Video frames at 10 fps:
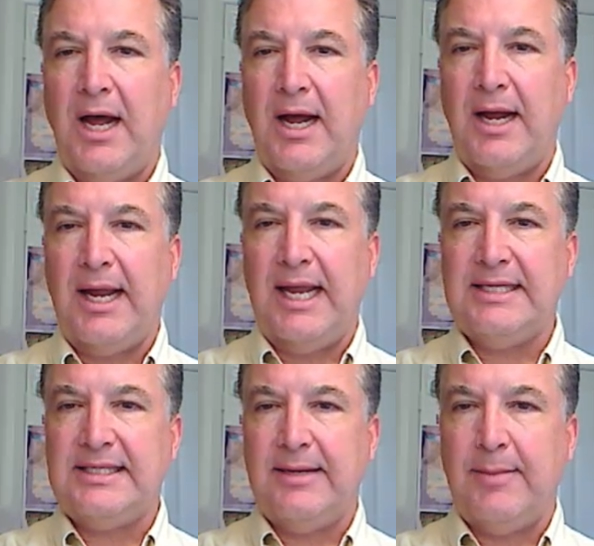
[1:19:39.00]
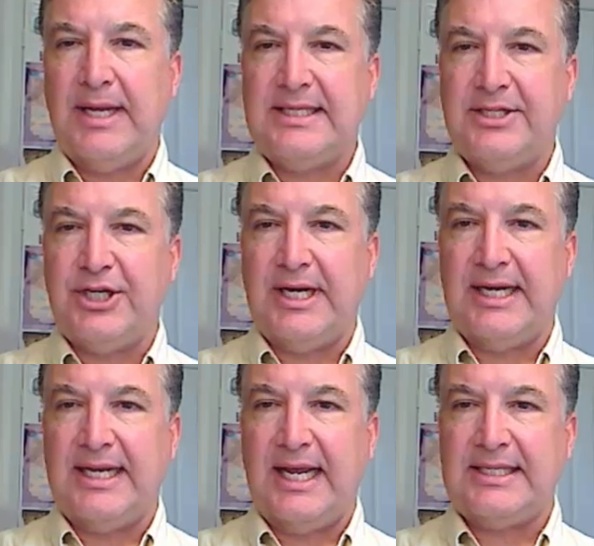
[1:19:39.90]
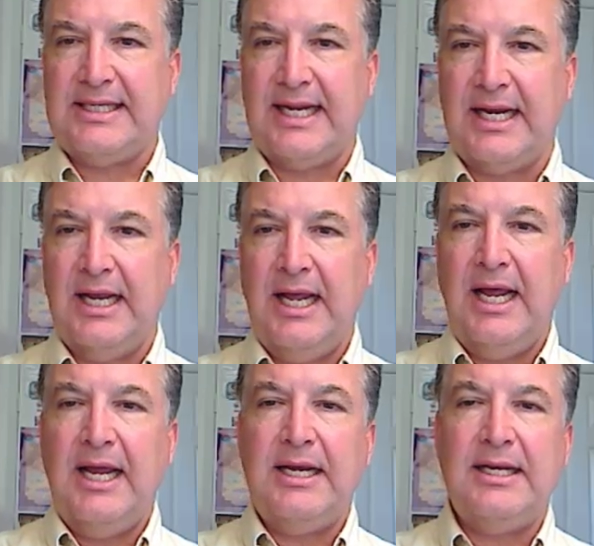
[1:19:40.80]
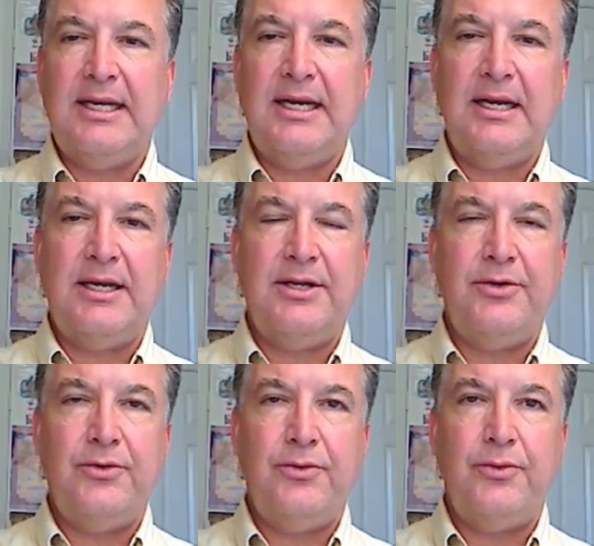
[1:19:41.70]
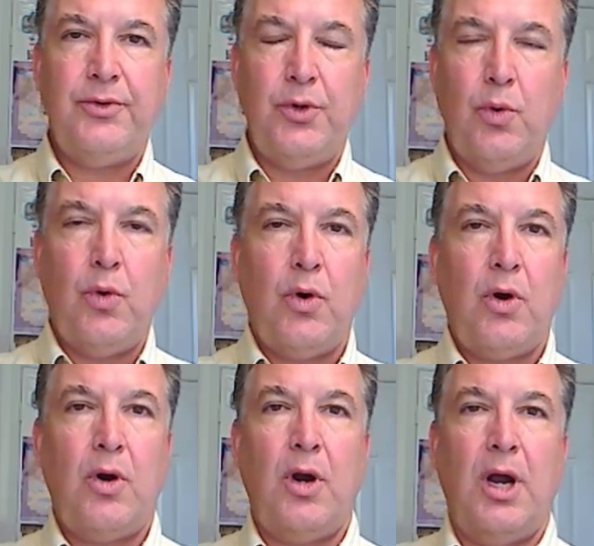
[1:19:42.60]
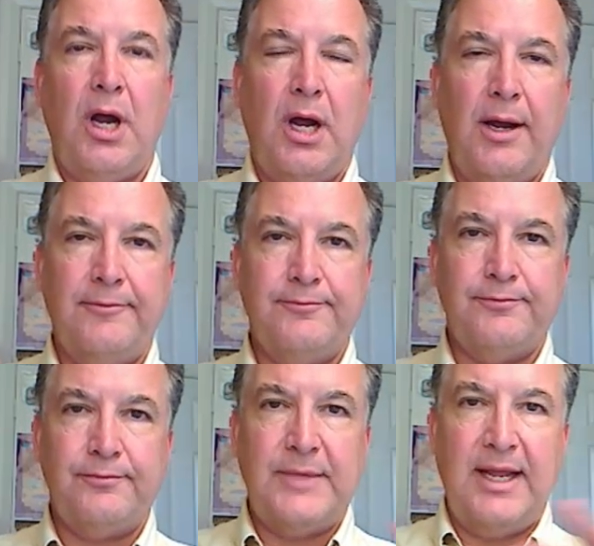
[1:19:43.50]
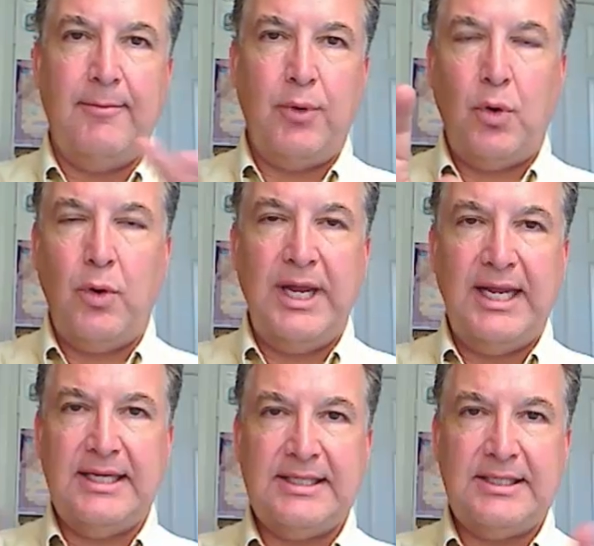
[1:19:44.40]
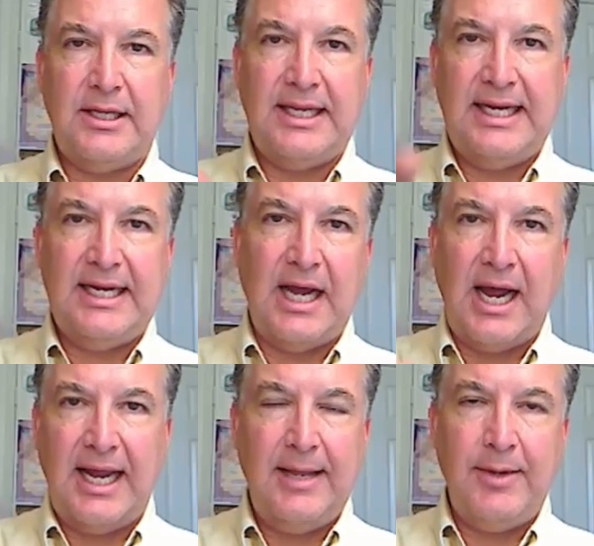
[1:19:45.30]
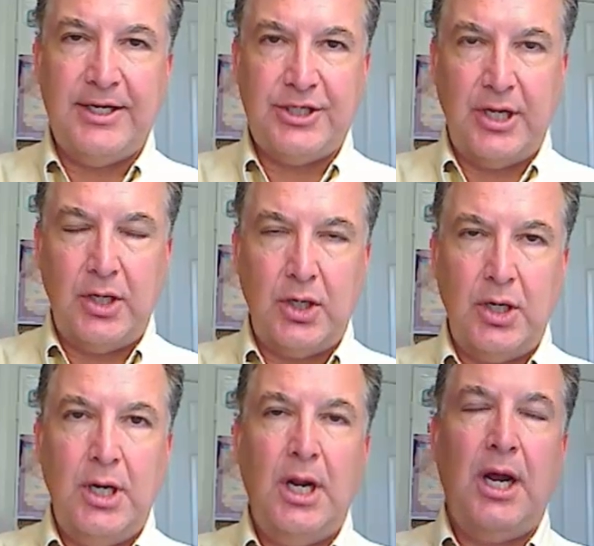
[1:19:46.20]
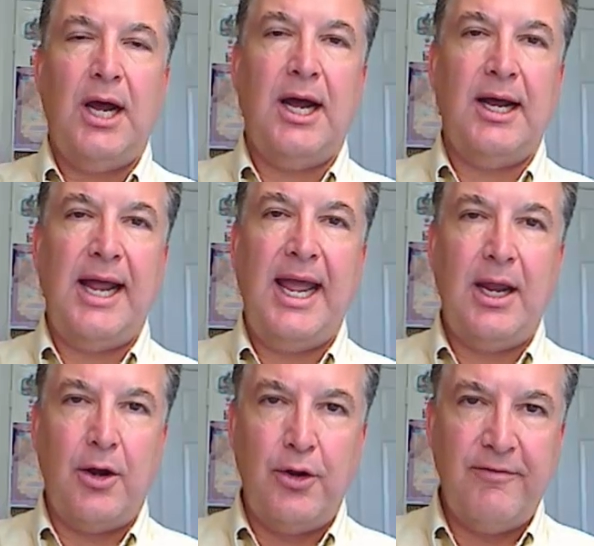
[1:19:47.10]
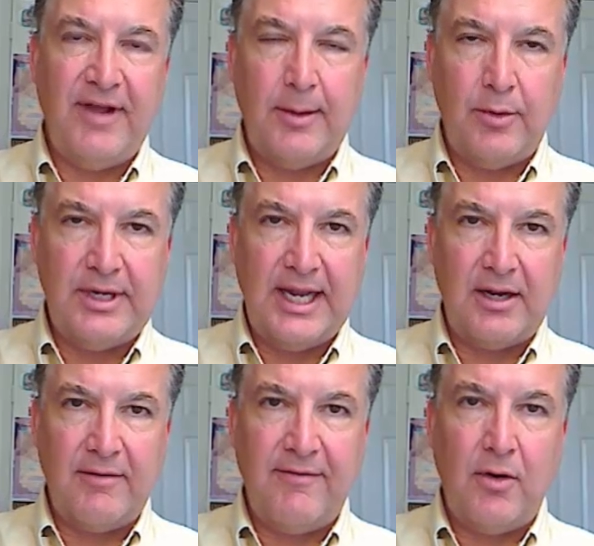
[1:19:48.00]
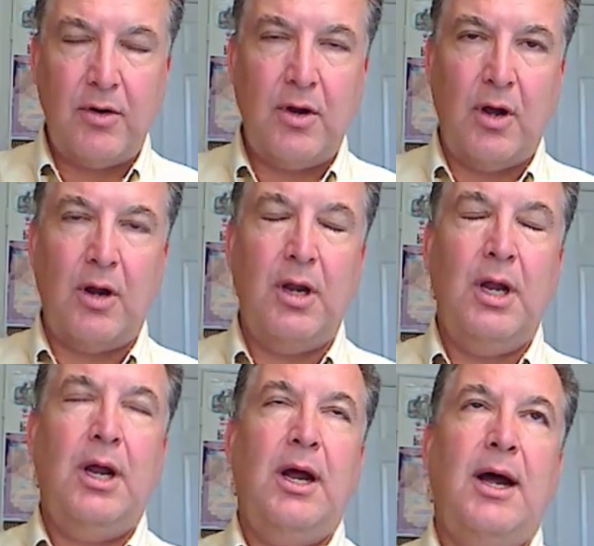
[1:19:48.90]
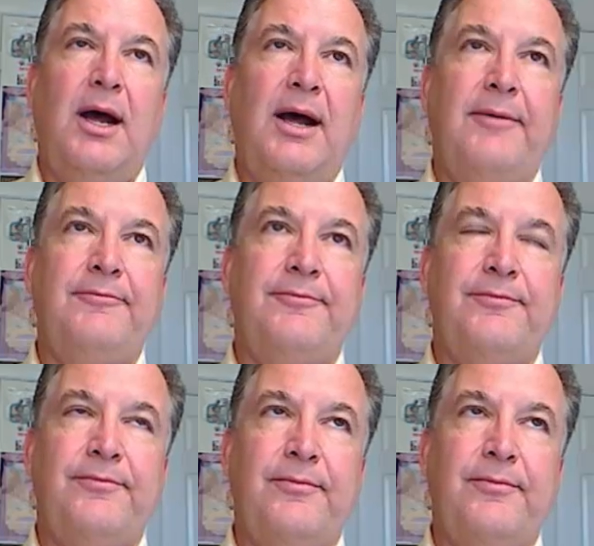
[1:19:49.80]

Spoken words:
Instant messaging and texting. Do your employees, do they need to IM each other? Hey, are you available to take a phone call? A